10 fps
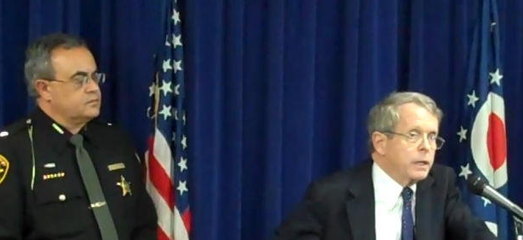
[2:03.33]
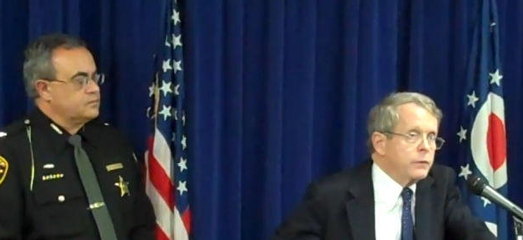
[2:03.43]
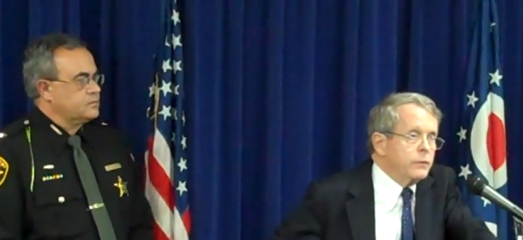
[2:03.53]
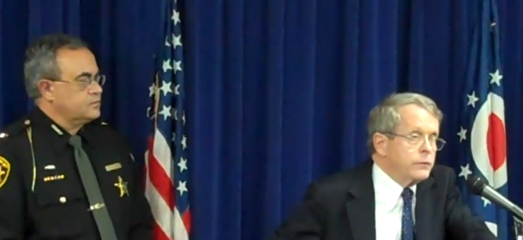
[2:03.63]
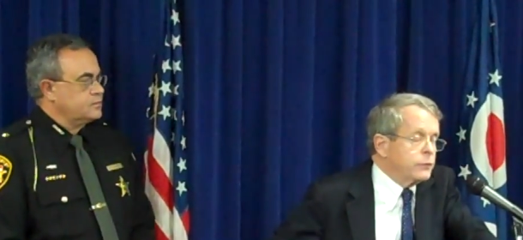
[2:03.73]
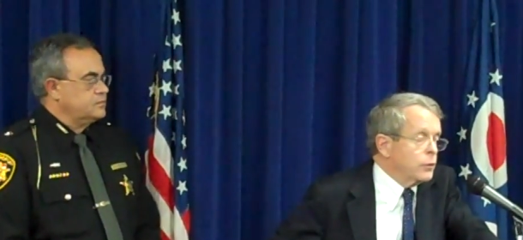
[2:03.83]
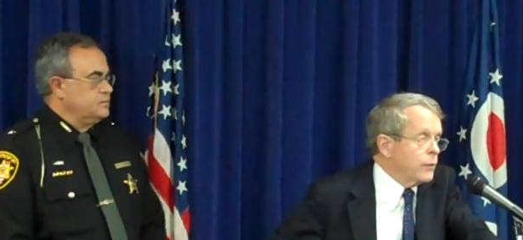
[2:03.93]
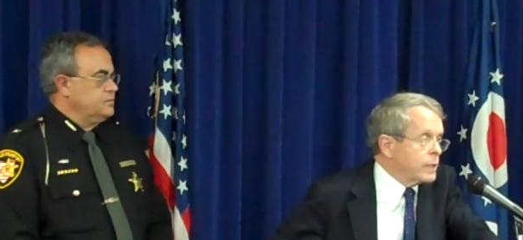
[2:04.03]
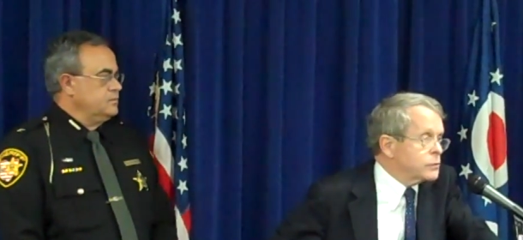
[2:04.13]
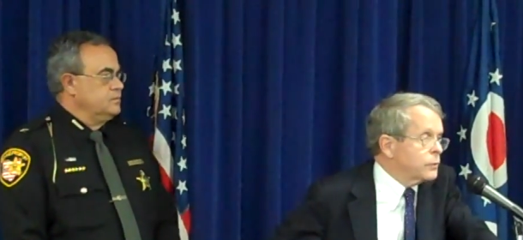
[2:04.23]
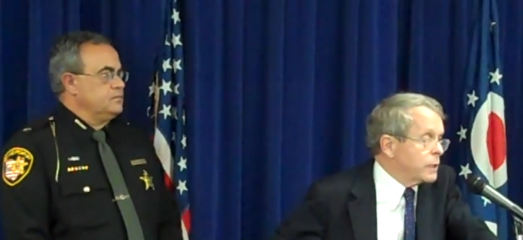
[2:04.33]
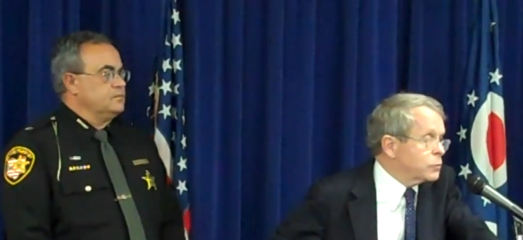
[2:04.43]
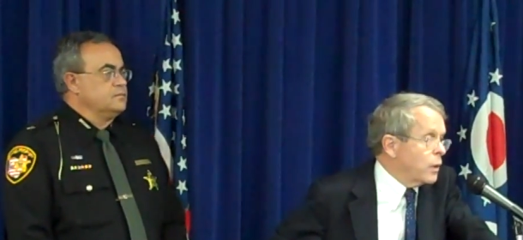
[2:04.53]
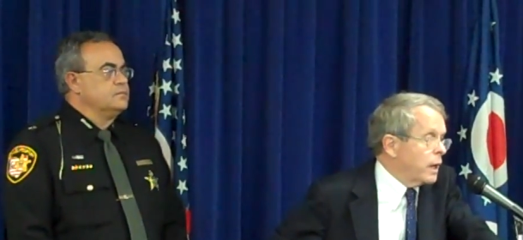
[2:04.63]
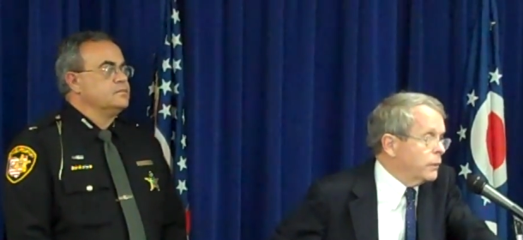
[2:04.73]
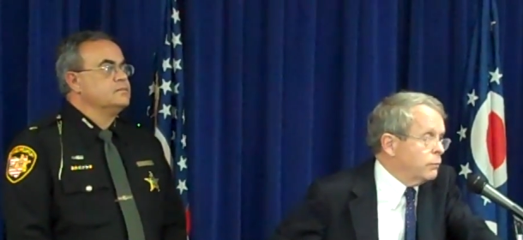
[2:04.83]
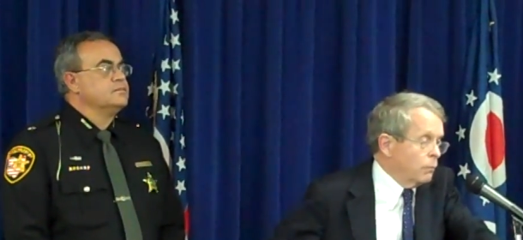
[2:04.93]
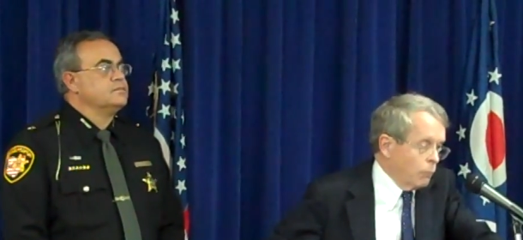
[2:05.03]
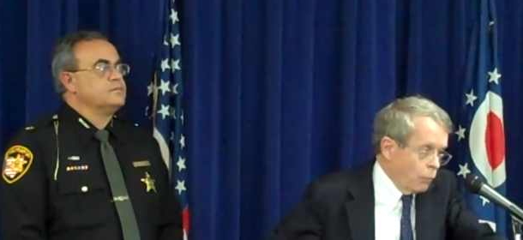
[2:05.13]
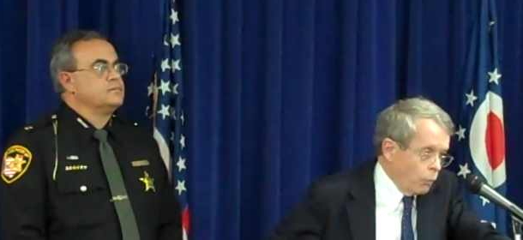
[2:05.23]
Speaker 1: And so that's that's why
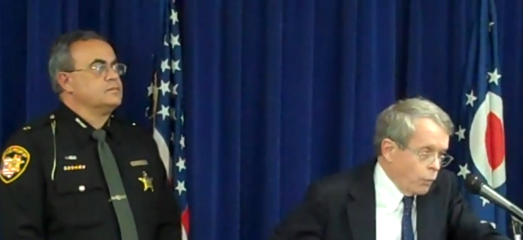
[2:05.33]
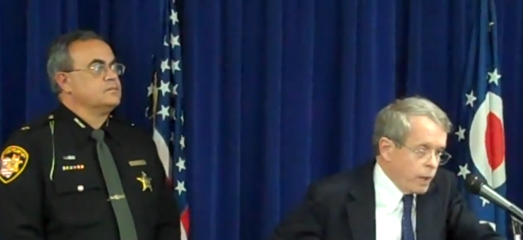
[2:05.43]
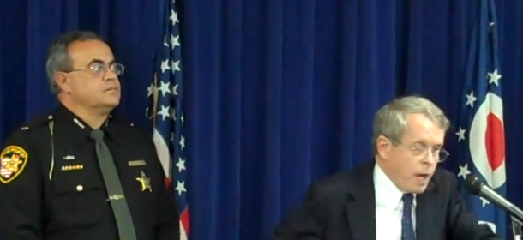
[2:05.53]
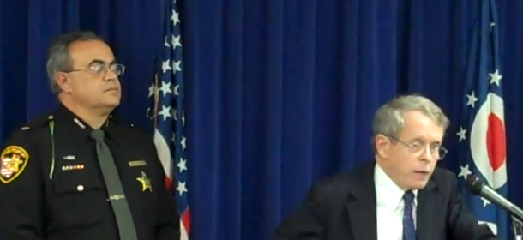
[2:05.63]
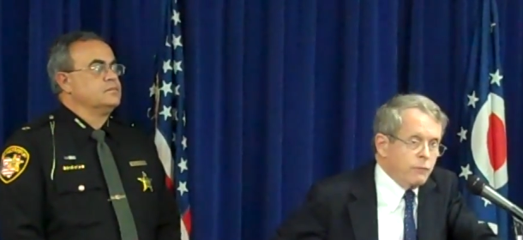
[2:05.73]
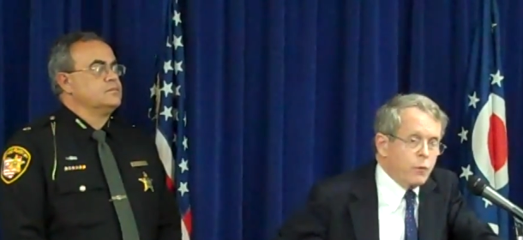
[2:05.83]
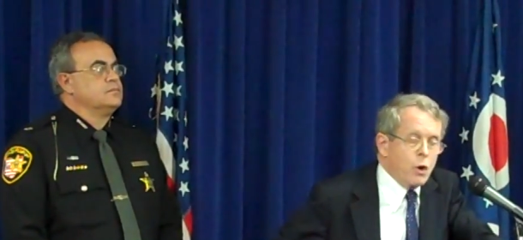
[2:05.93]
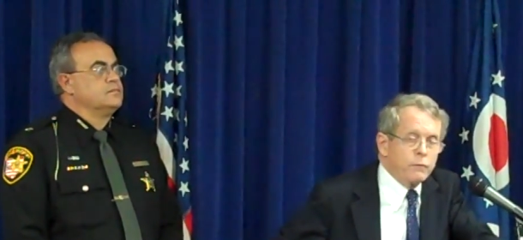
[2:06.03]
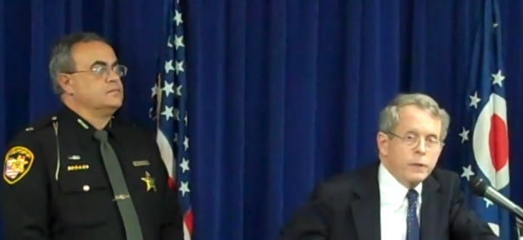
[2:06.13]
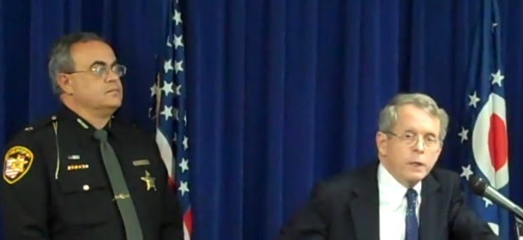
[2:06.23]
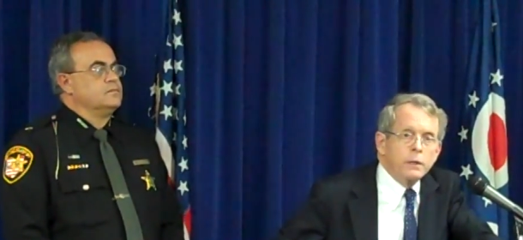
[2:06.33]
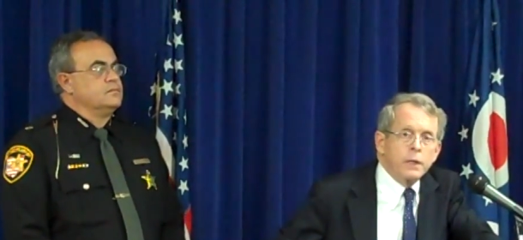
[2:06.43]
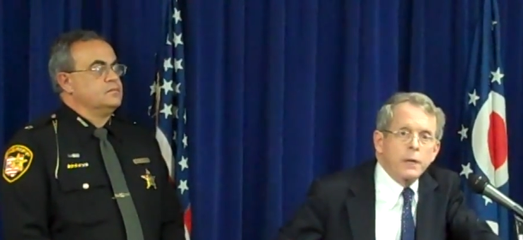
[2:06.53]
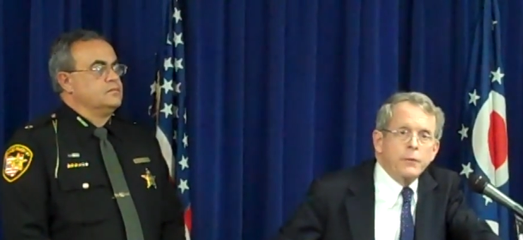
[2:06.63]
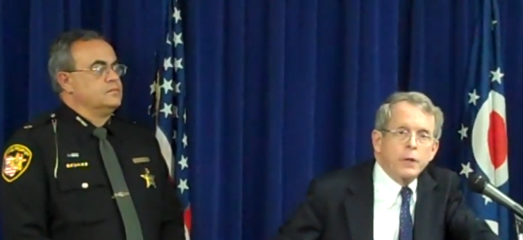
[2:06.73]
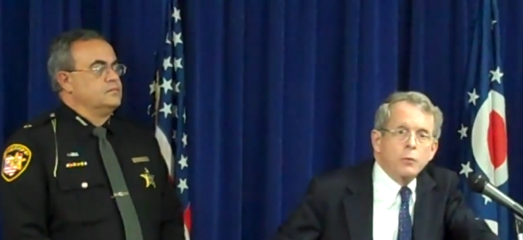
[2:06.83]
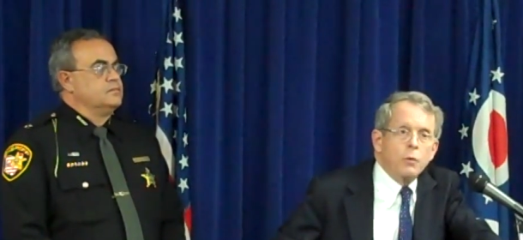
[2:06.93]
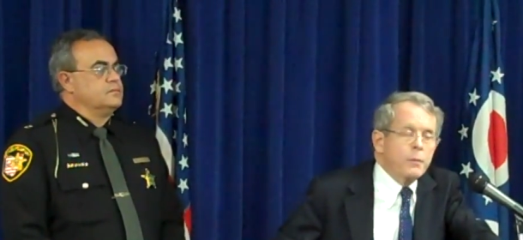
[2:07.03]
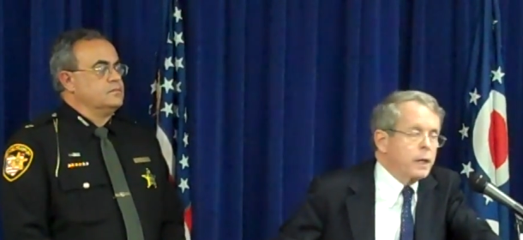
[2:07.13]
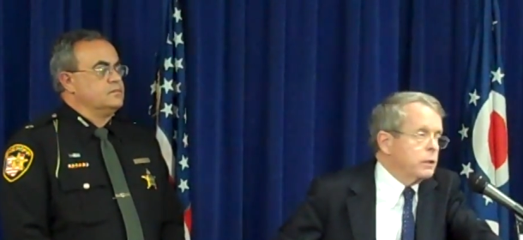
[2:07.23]
we got involved in it, and I think
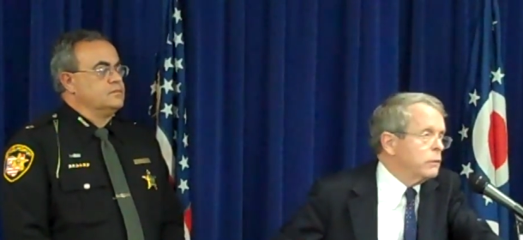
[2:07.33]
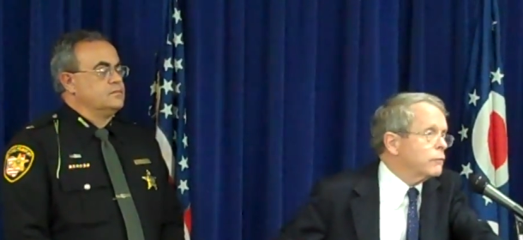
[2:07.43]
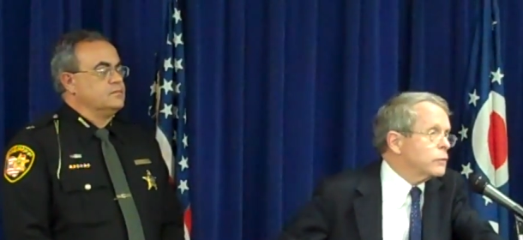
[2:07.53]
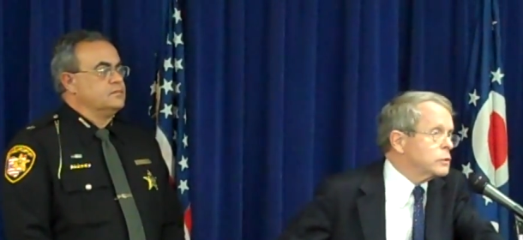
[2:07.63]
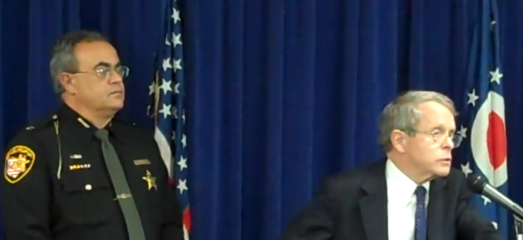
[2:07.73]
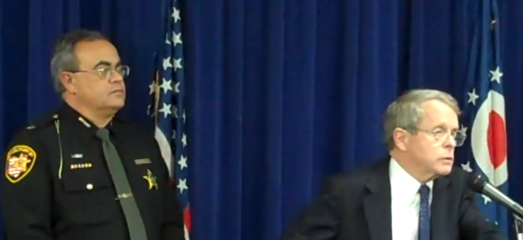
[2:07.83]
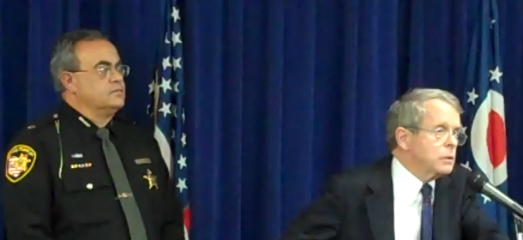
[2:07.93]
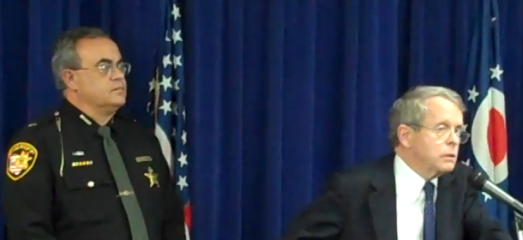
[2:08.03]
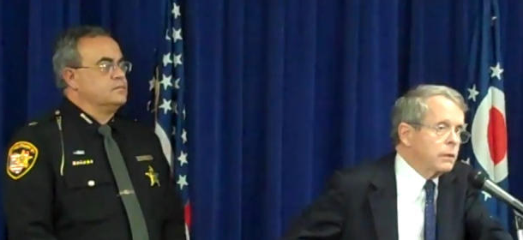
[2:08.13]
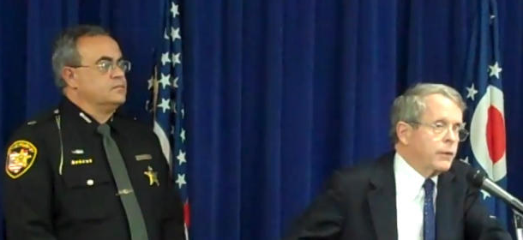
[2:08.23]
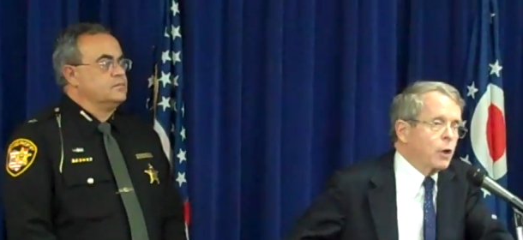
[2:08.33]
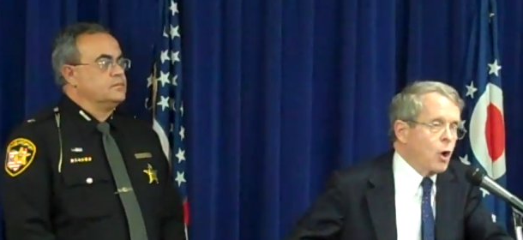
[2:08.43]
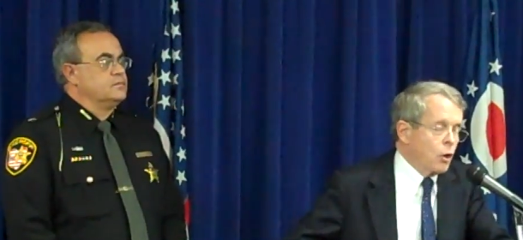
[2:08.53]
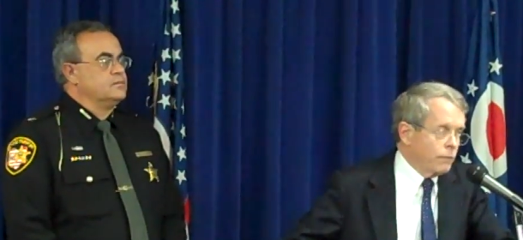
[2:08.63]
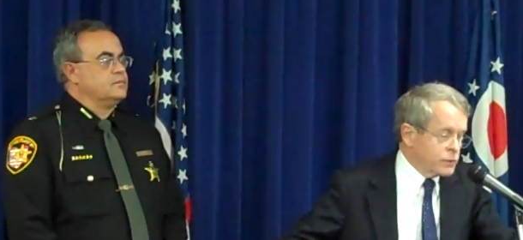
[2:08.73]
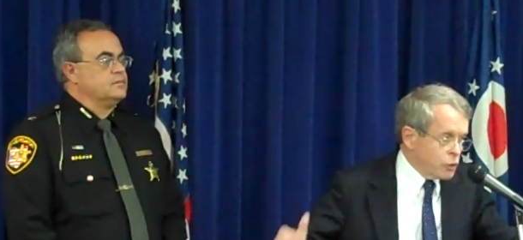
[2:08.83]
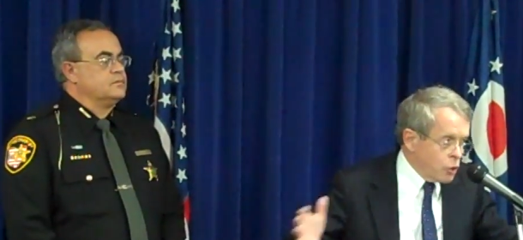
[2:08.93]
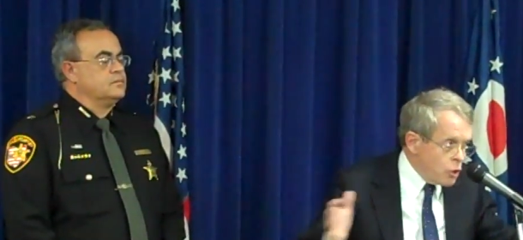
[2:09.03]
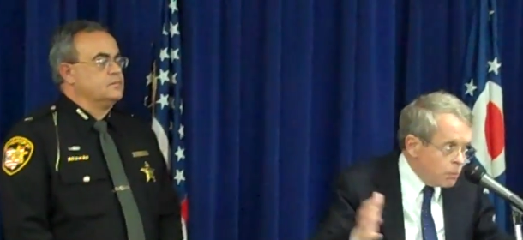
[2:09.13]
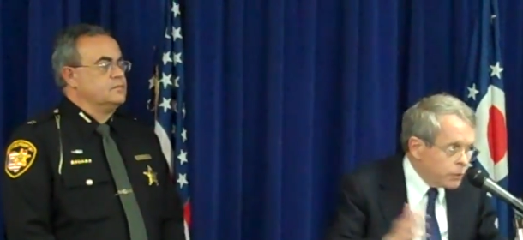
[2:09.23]
it will make a difference. I think all of this
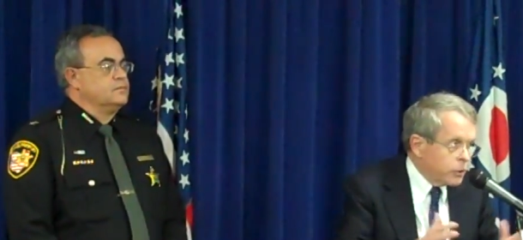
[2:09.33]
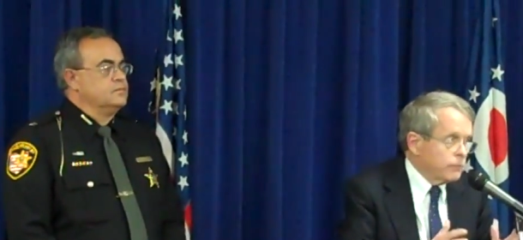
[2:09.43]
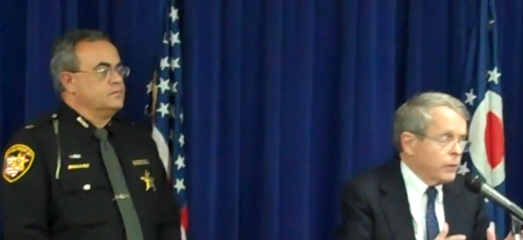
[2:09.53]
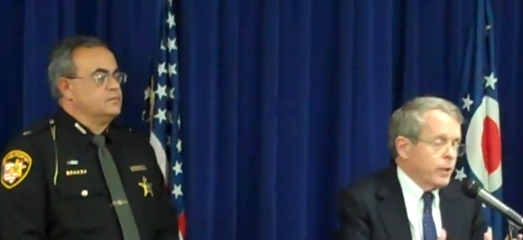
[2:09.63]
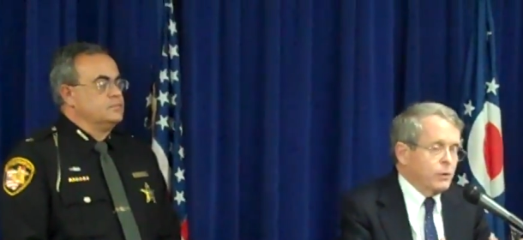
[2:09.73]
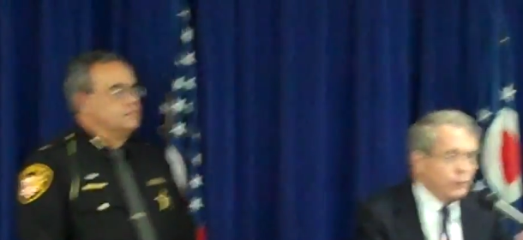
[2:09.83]
cumulatively